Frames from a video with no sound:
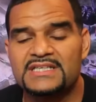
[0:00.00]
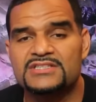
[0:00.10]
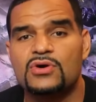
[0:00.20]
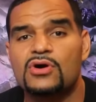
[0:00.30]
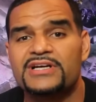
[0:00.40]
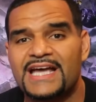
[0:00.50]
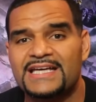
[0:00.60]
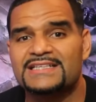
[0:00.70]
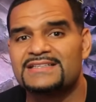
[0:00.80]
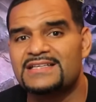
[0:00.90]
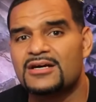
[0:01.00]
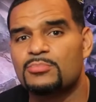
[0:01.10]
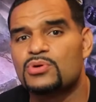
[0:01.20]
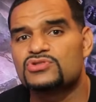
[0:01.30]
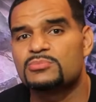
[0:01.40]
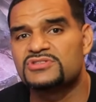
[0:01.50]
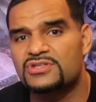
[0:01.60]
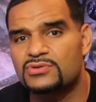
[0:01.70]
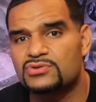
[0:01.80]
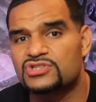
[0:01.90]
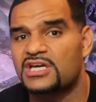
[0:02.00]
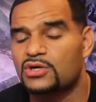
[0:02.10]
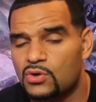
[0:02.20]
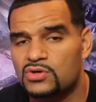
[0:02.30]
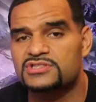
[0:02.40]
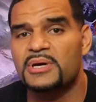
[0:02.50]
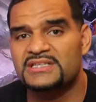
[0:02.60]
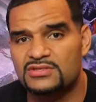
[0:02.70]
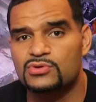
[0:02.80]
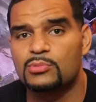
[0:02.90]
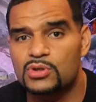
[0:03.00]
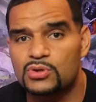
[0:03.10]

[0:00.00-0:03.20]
These organic decomposing materials can cause a bacterial